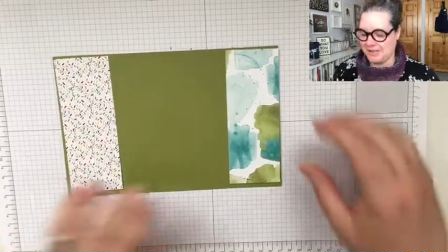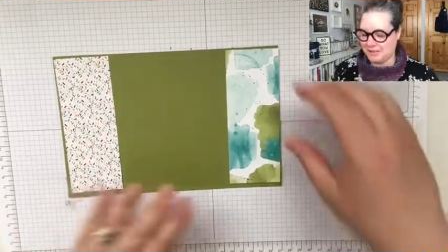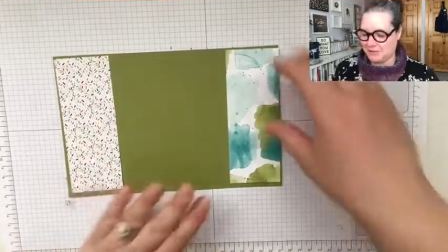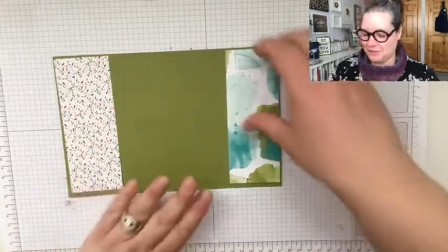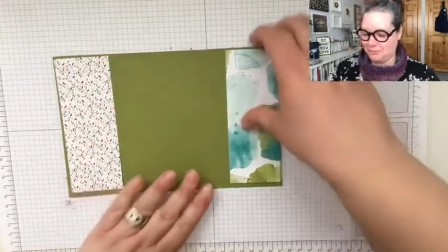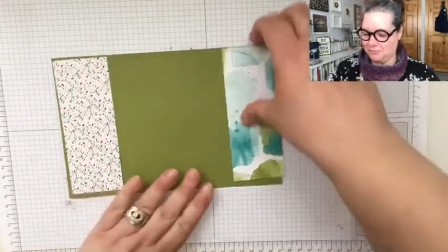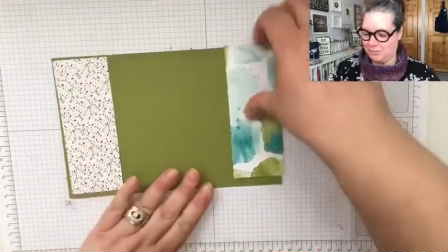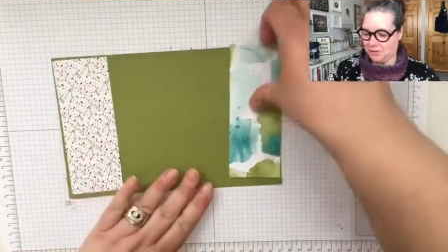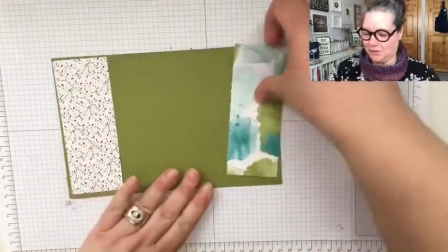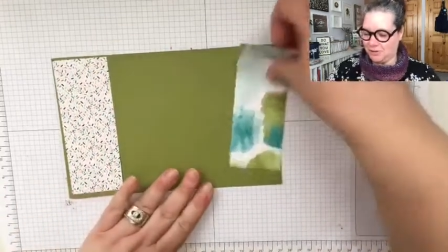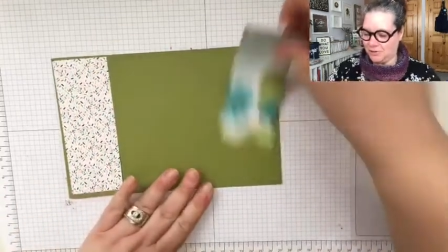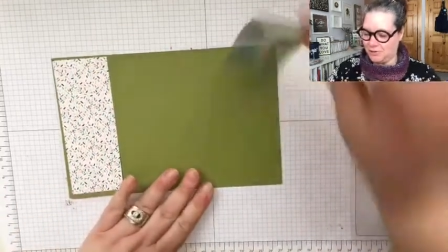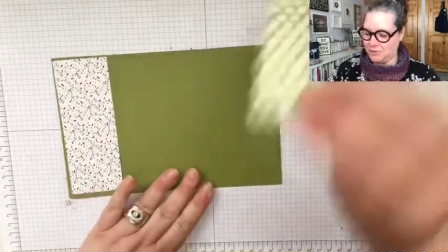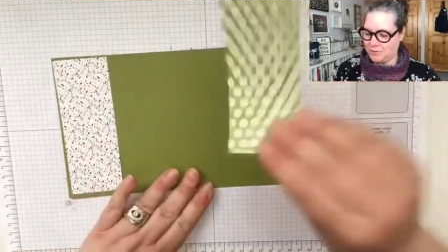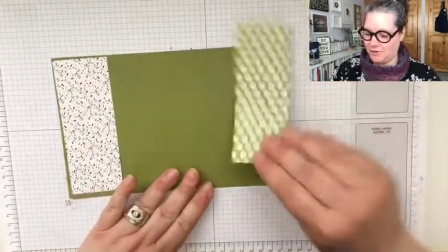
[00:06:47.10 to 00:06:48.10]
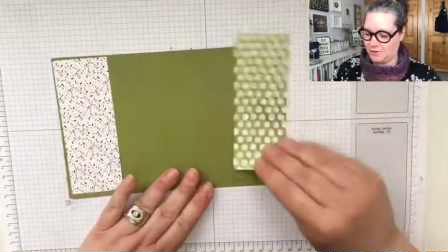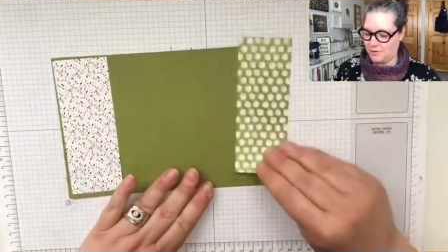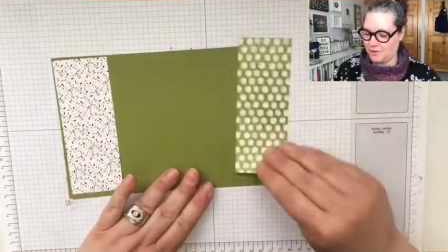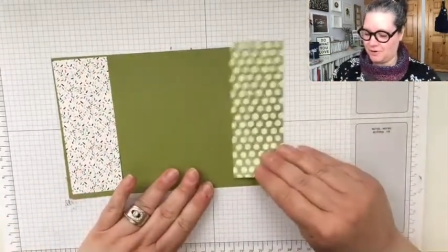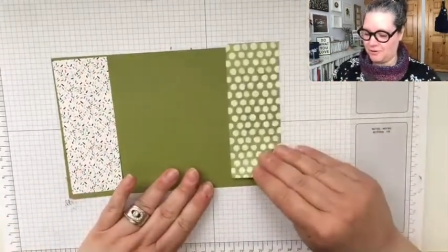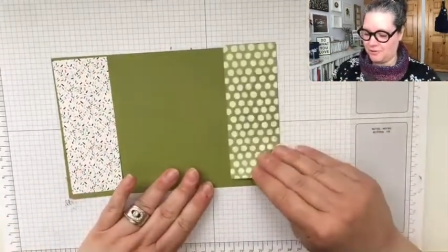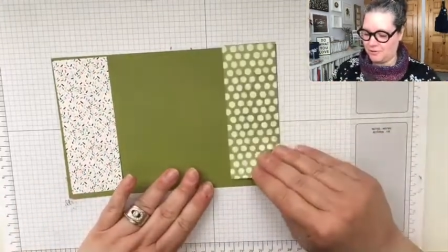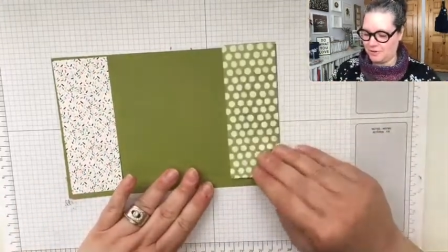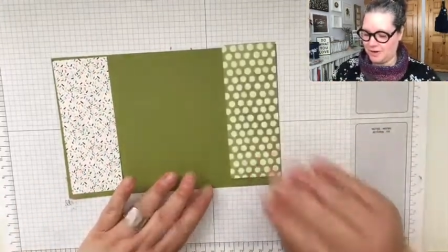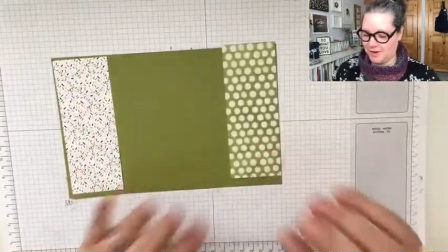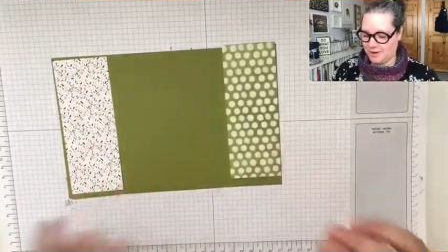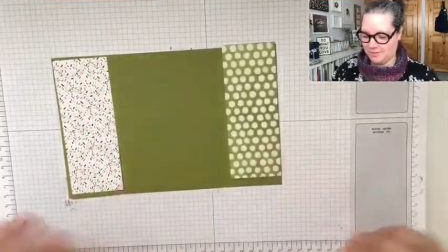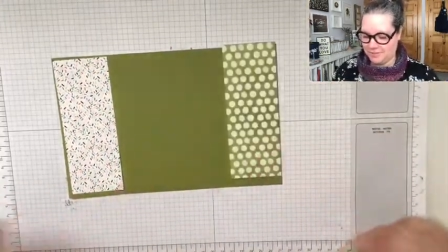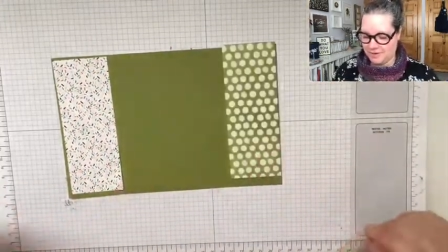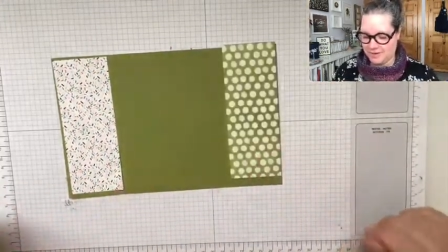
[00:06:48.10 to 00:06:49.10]
So blue or
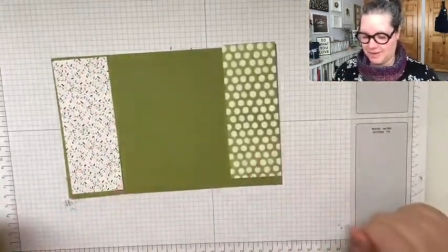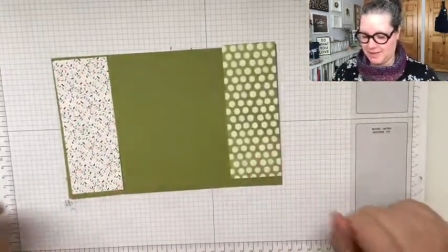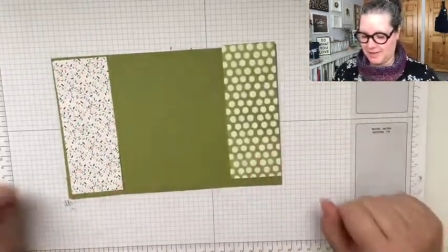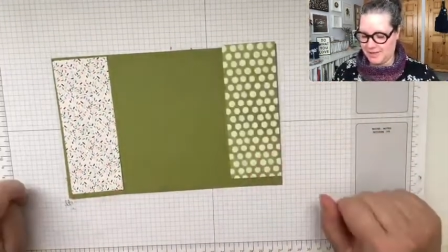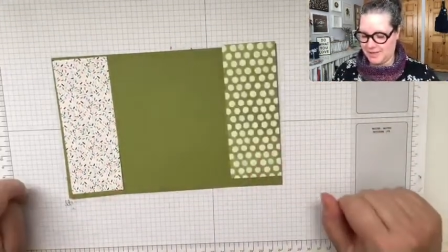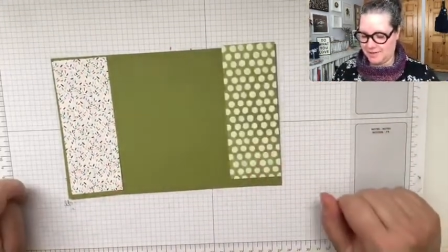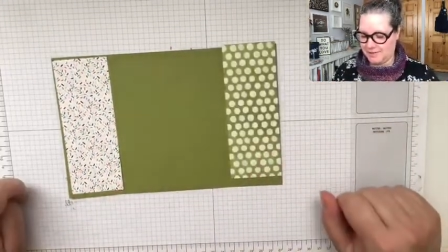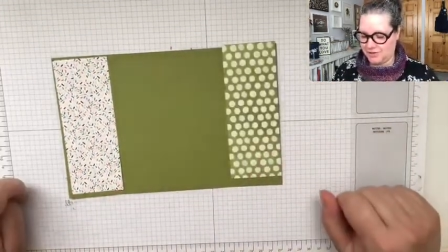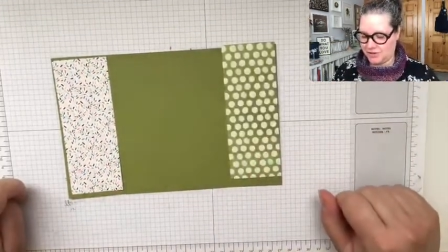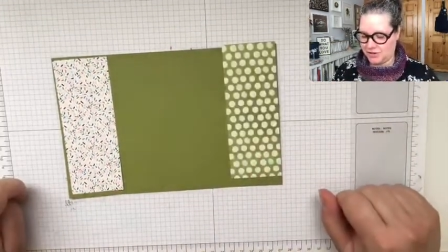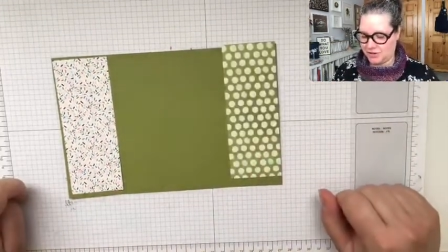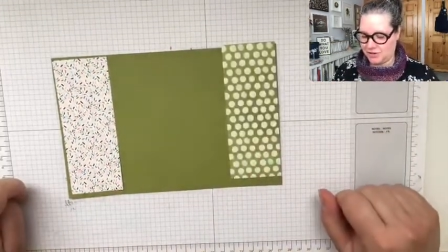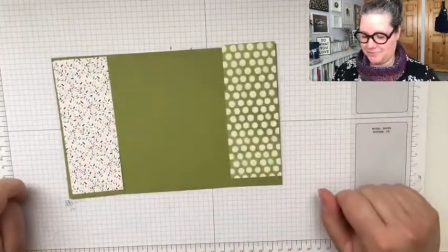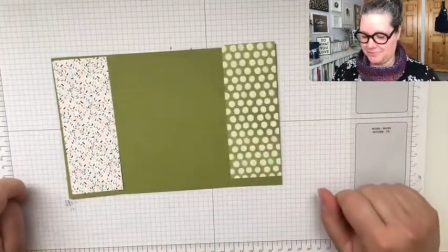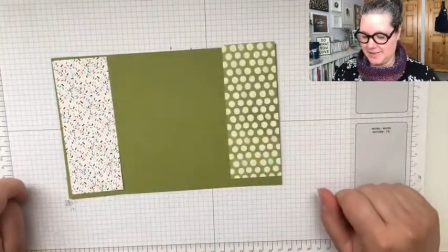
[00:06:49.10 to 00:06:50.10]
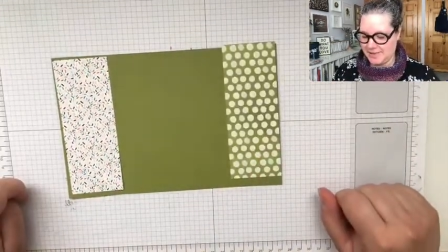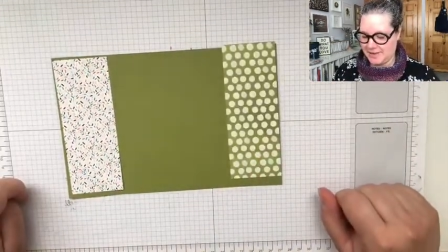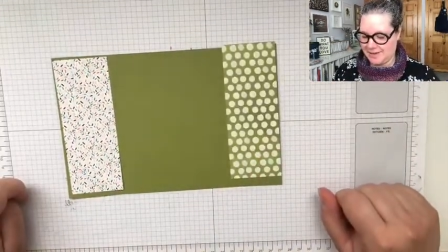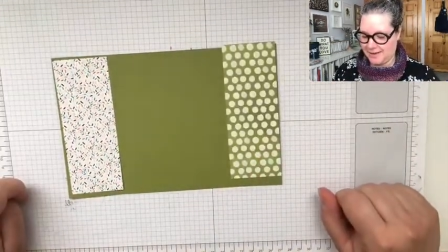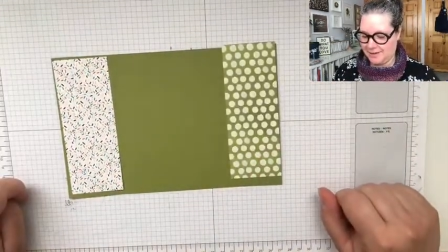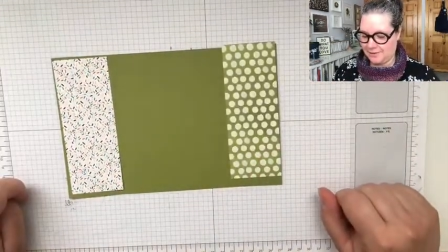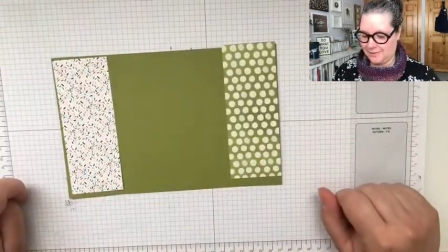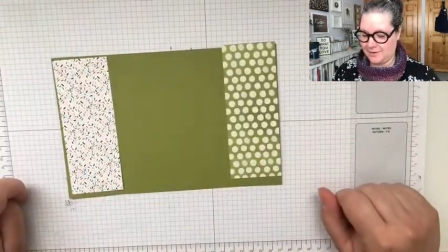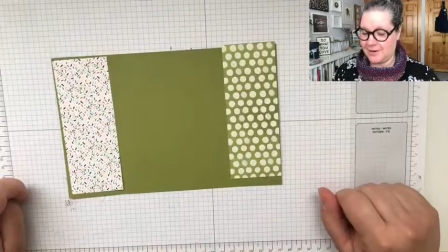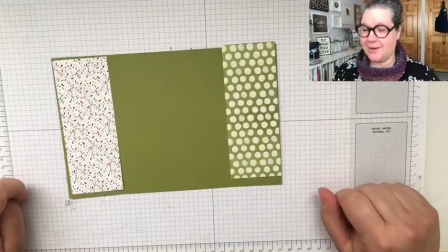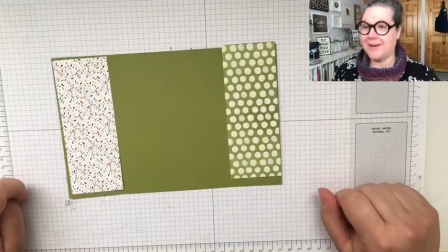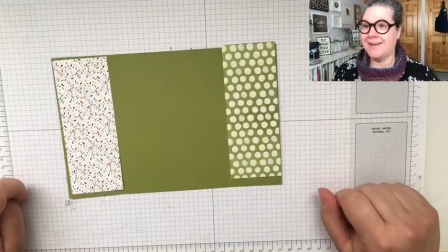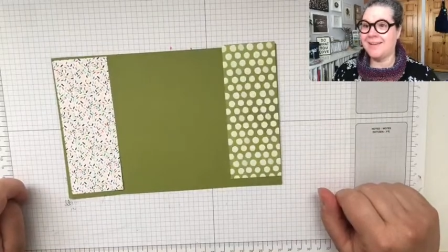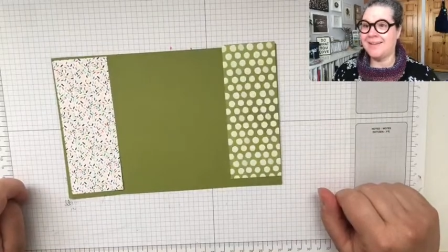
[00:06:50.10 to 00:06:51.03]
green, what are you thinking should be our